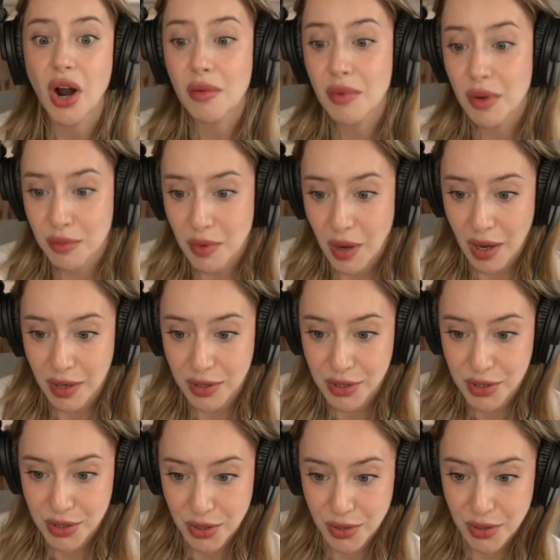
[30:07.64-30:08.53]
bond
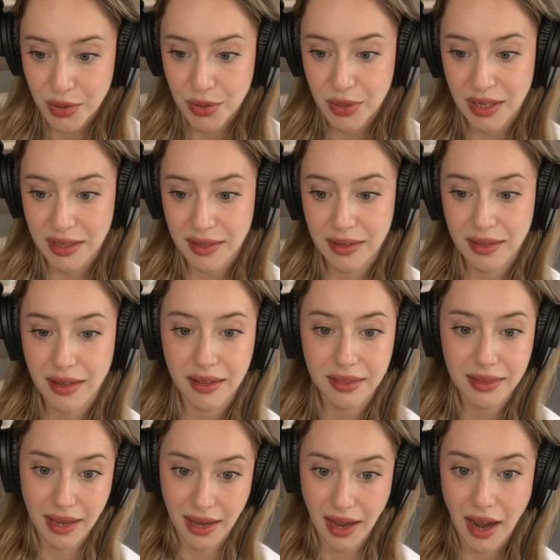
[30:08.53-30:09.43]
too that
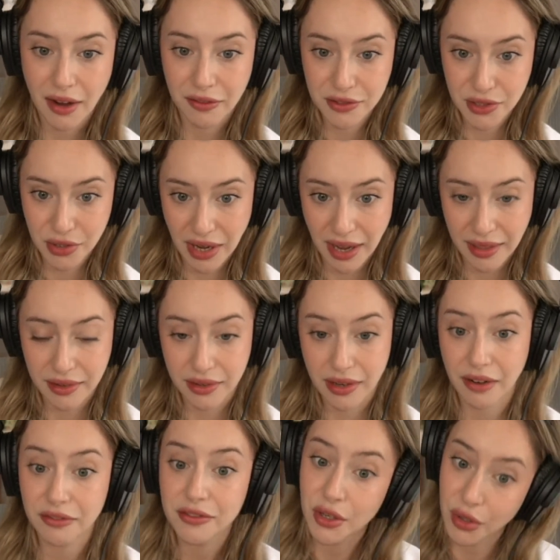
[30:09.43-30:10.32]
they have together
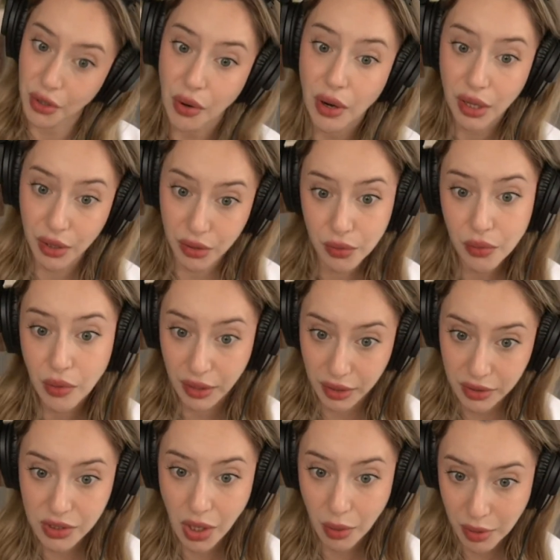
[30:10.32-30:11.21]
after going through an
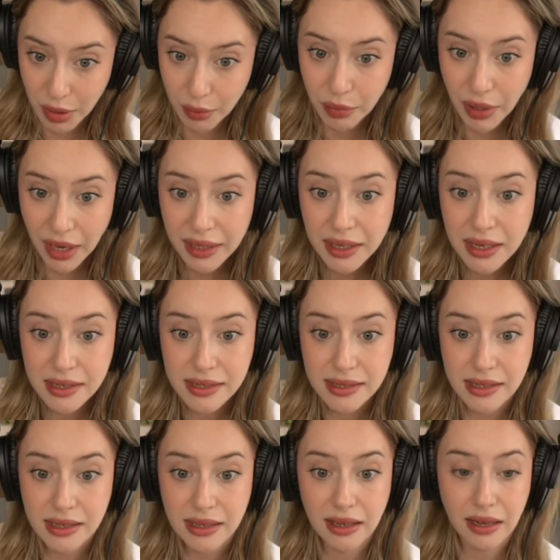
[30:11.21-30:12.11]
ectopic
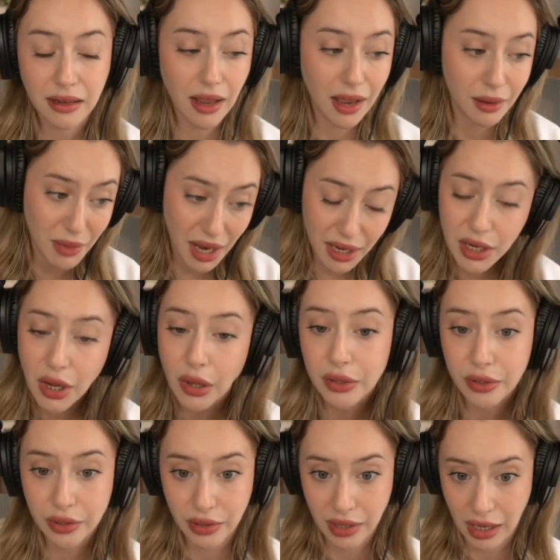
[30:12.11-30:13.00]
pregnancy and many
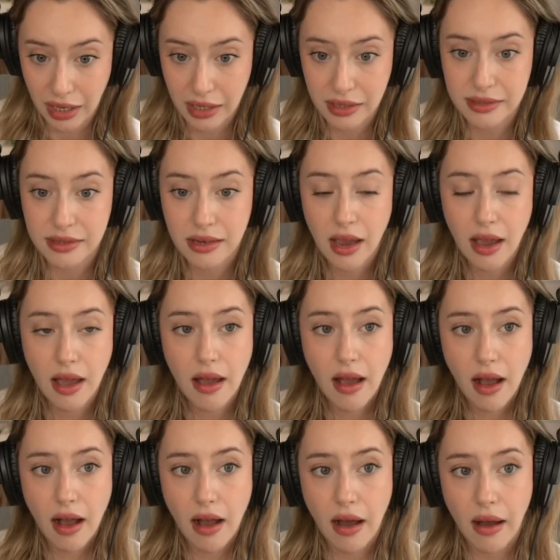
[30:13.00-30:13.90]
other things.
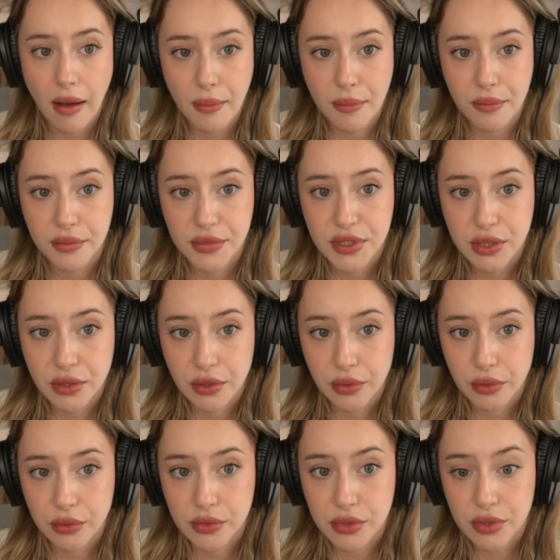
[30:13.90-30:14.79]

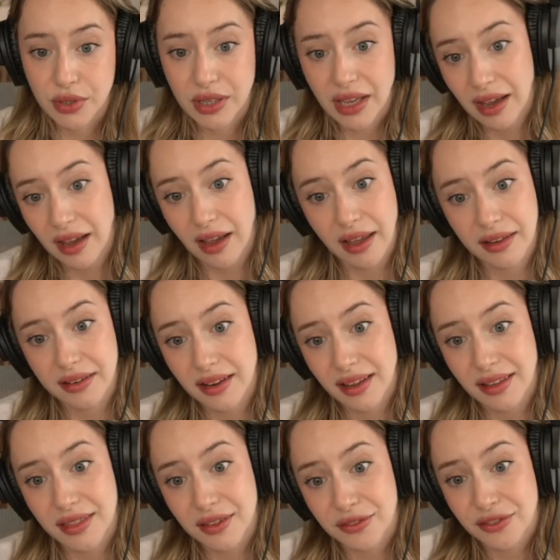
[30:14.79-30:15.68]
So yeah,
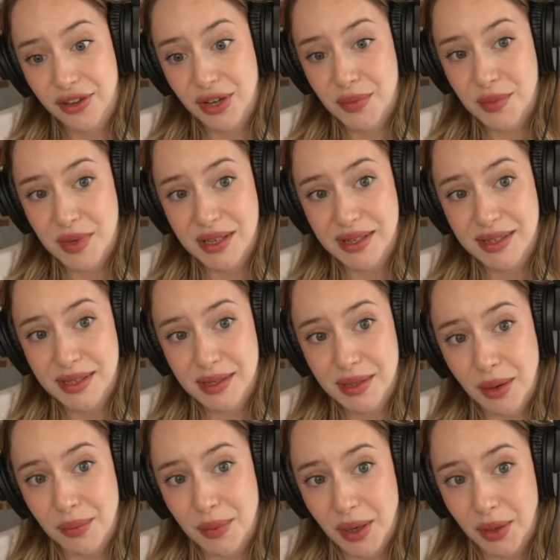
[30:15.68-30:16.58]
and the film is
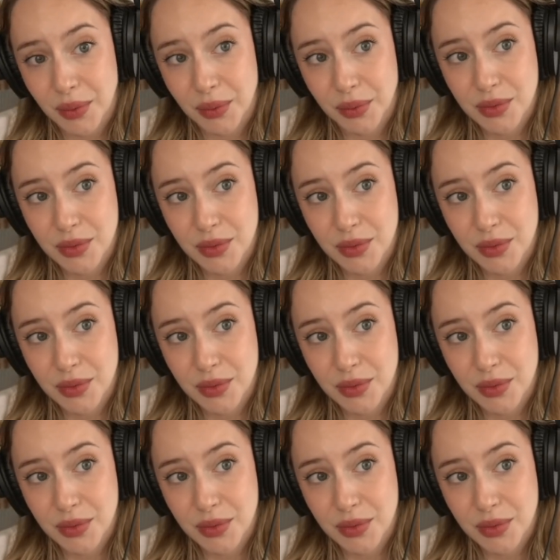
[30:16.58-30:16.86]
about